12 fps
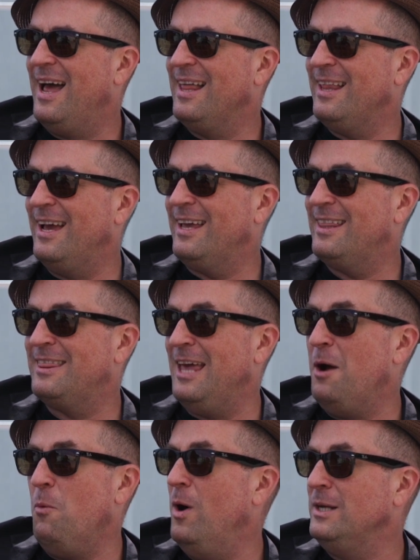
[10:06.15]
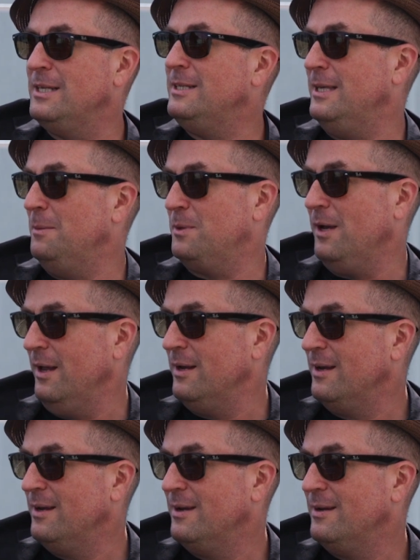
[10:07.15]
like, that was a deep cut.
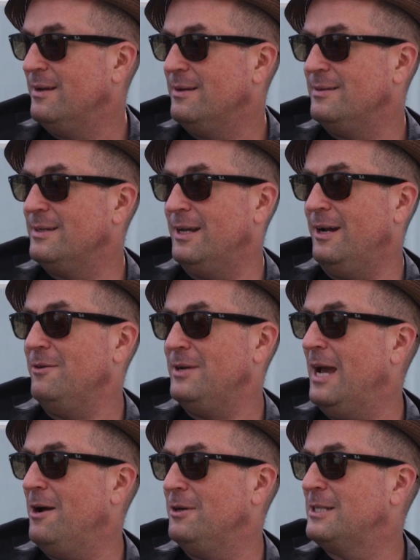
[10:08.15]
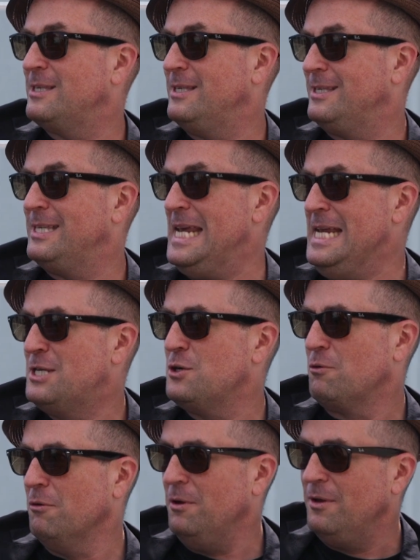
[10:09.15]
You know, now it's
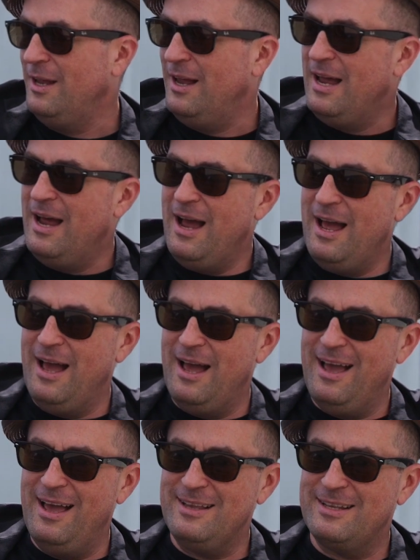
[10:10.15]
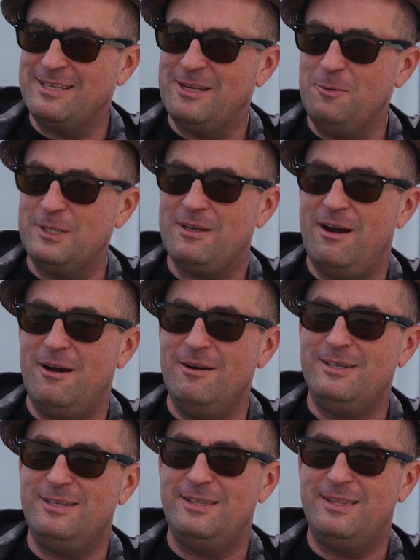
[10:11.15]
integral. Uh, so it's
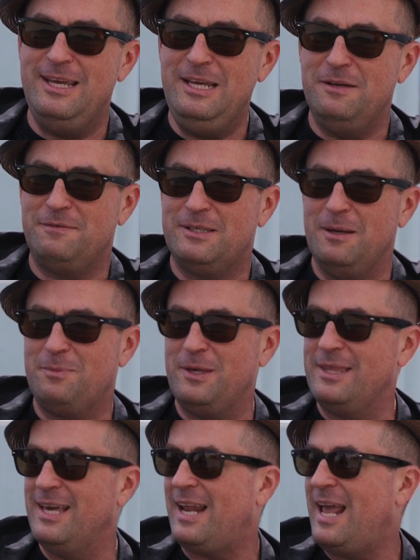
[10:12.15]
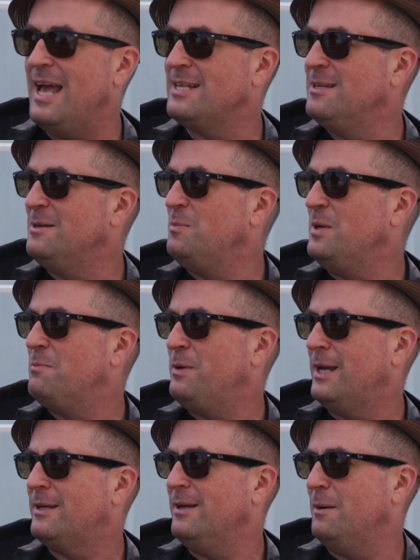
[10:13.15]
hard to think of something that hasn't been
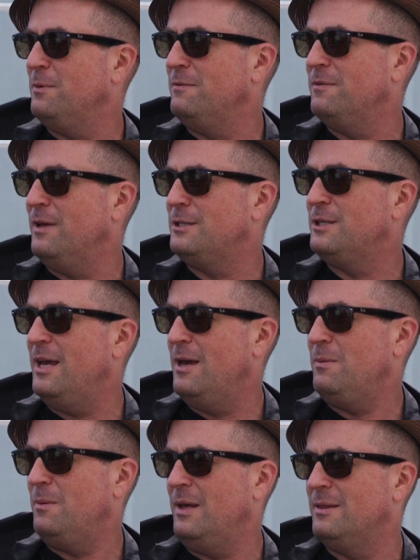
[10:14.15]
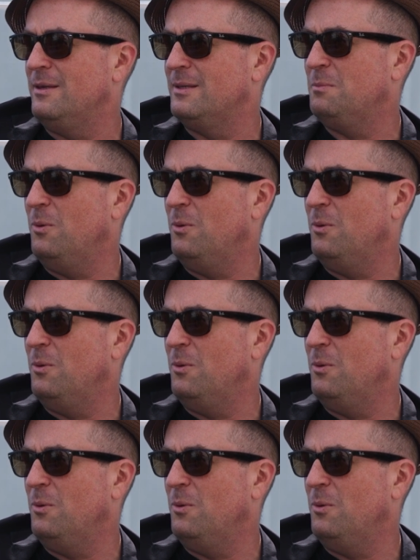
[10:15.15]
picked up and fleshed out at this